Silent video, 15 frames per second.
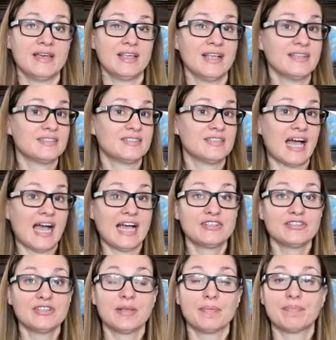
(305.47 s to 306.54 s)
that's
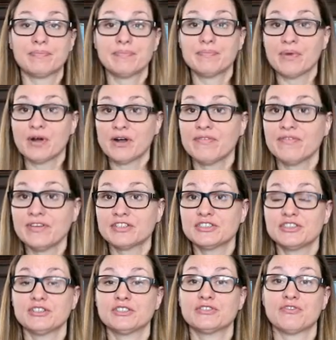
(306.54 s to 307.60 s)
actually the perfect
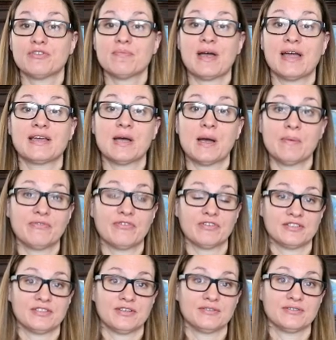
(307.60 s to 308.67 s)
church for my
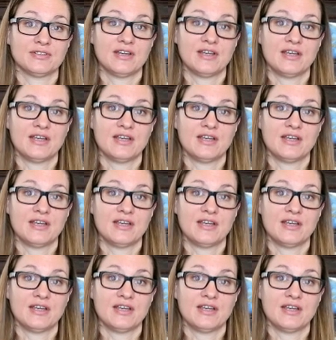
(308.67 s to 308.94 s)
comfort zone.